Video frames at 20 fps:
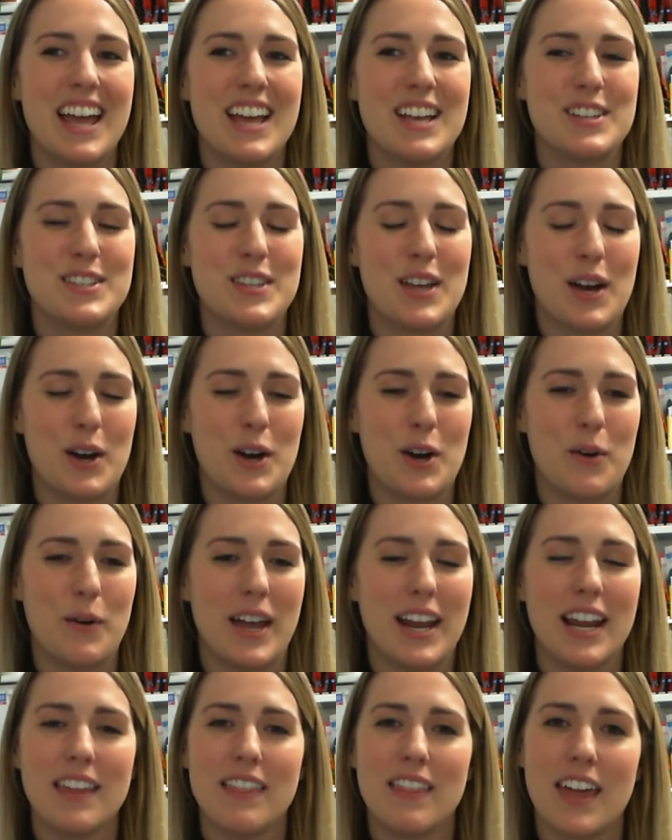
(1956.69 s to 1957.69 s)
So
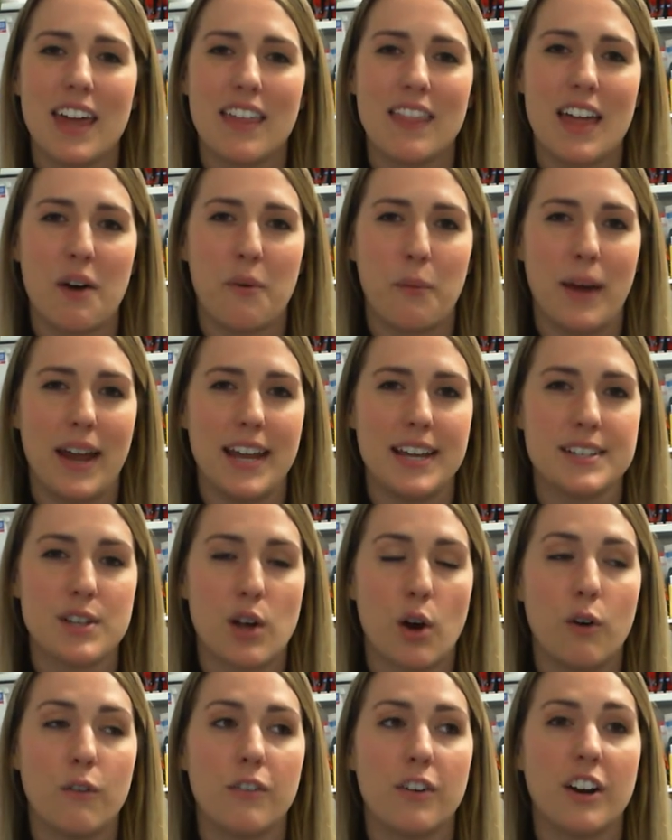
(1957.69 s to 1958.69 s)
anything that weighs
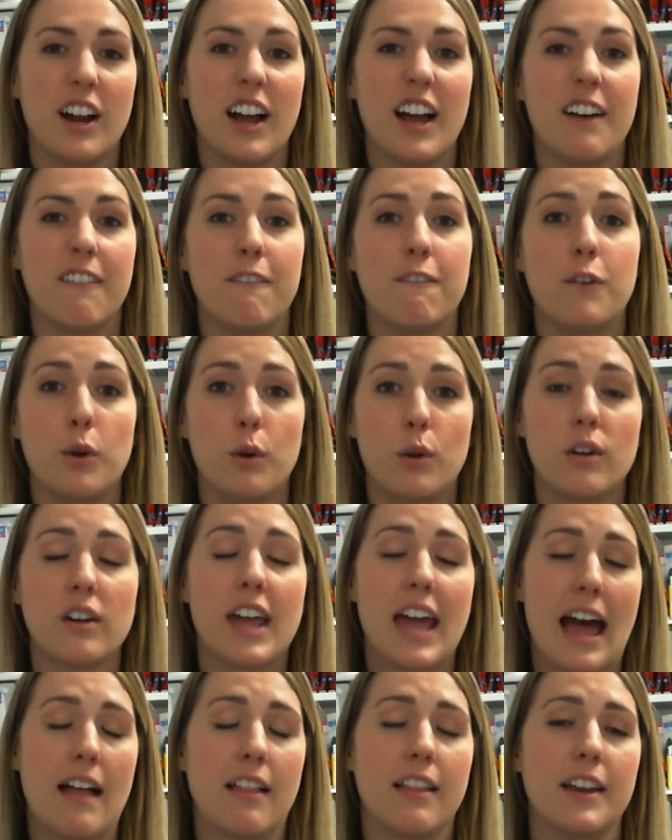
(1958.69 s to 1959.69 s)
over a full
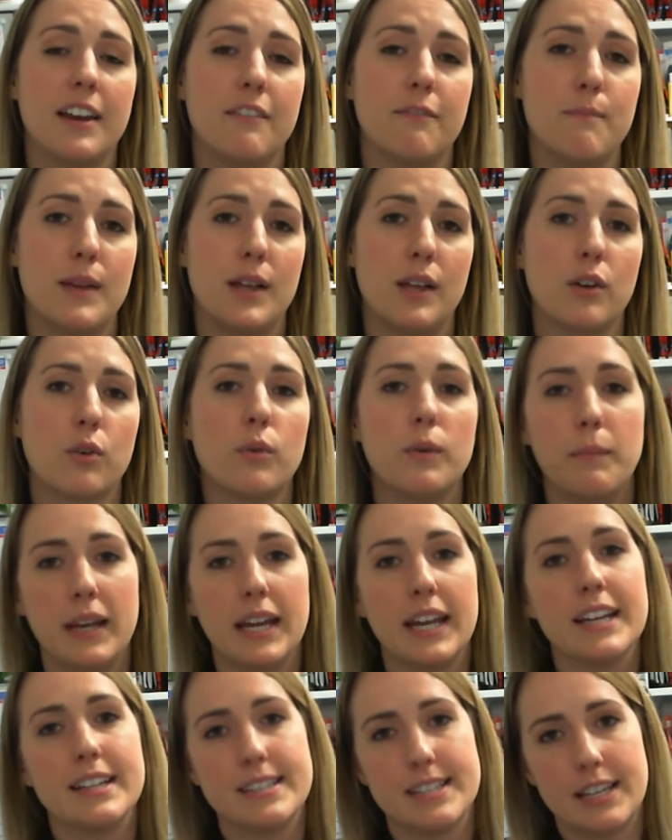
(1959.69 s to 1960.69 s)
gallon of milk would be
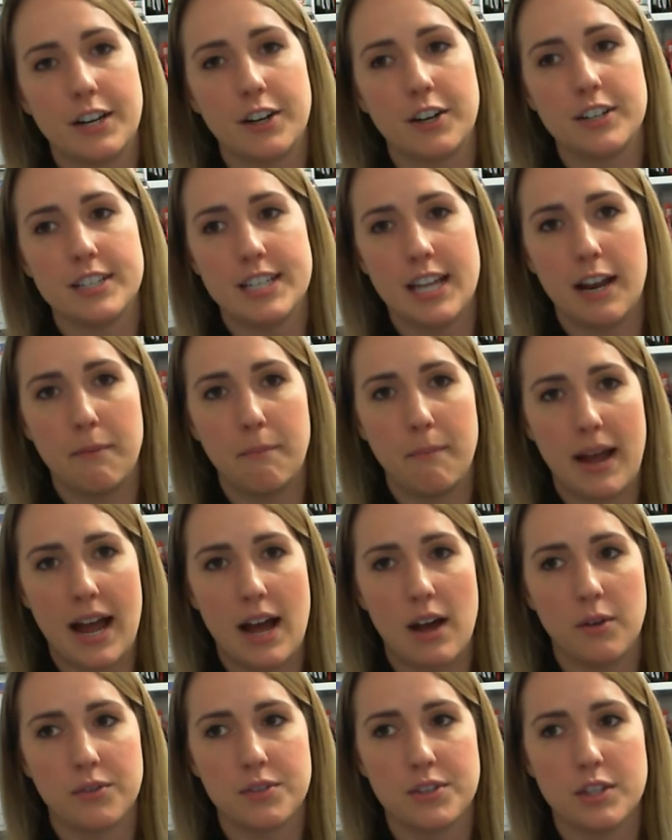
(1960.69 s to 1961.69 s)
considered 10
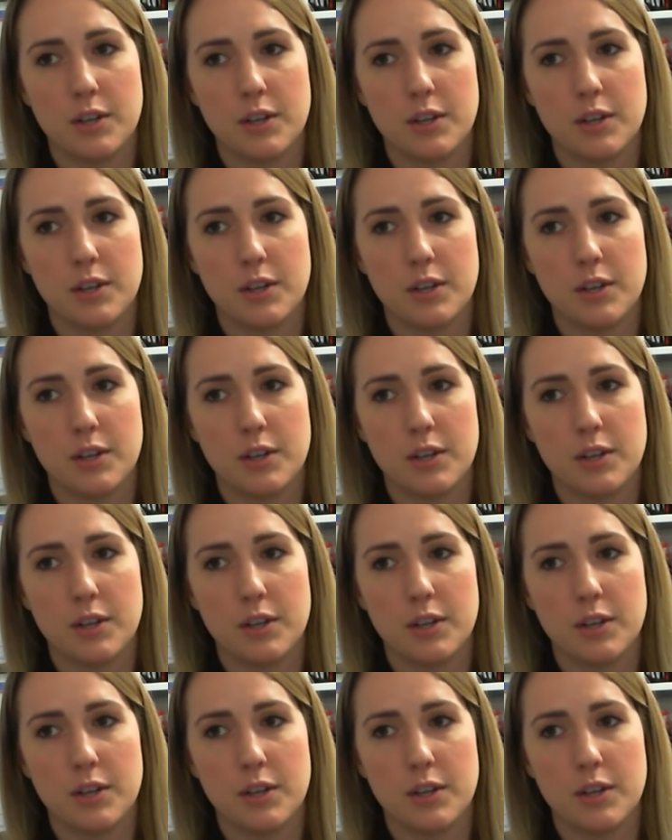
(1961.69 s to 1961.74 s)
pounds.